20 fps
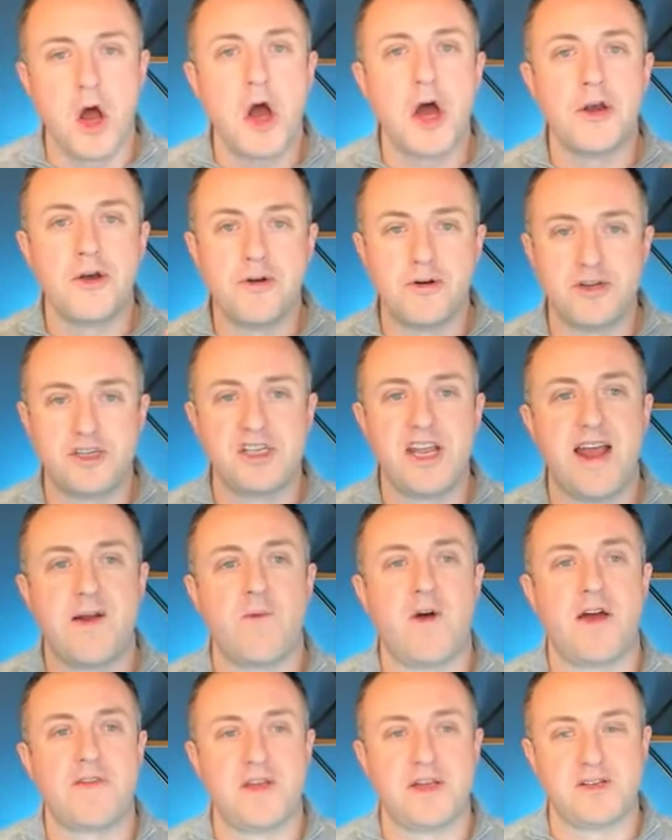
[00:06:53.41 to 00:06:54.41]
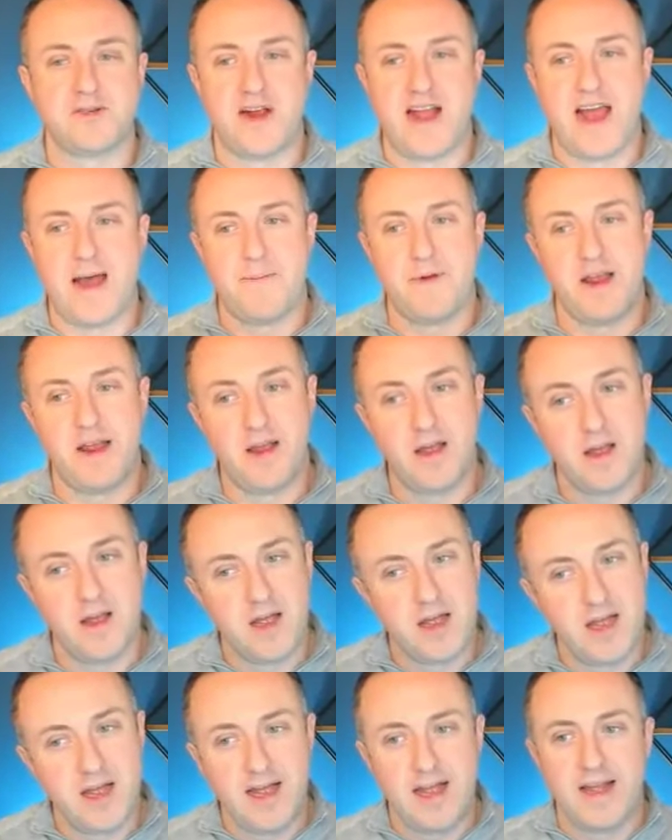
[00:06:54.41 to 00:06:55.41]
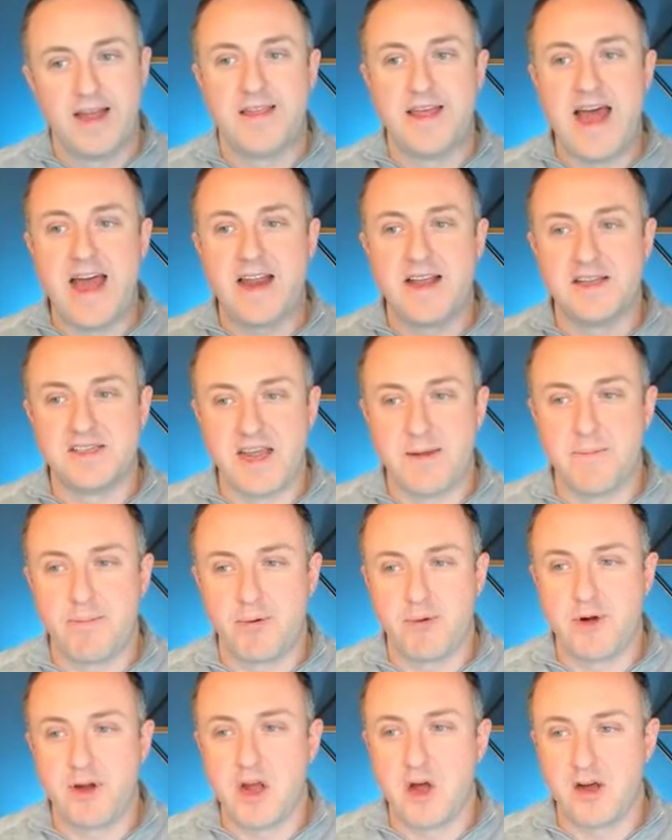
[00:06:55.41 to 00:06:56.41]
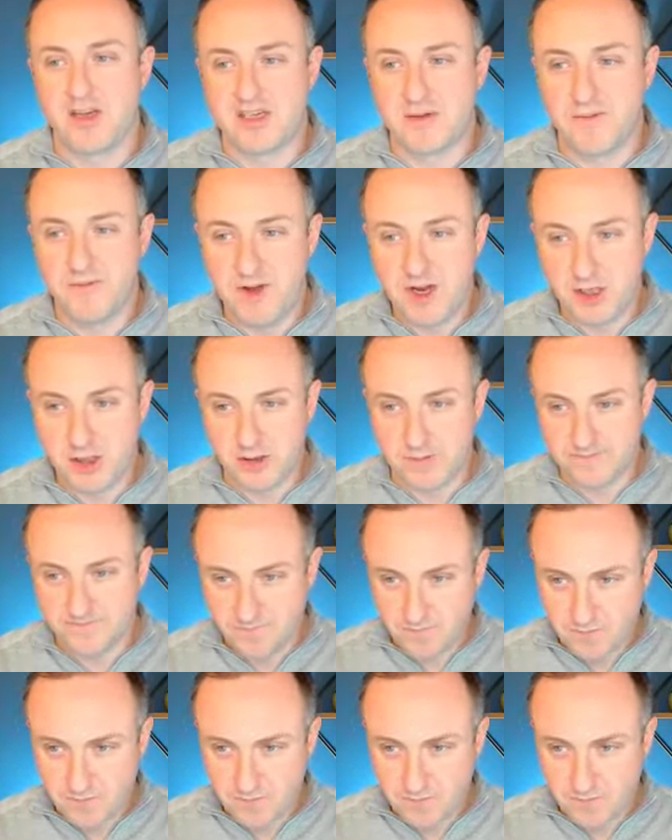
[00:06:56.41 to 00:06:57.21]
understand why things are happening. That is a pretty awesome feature.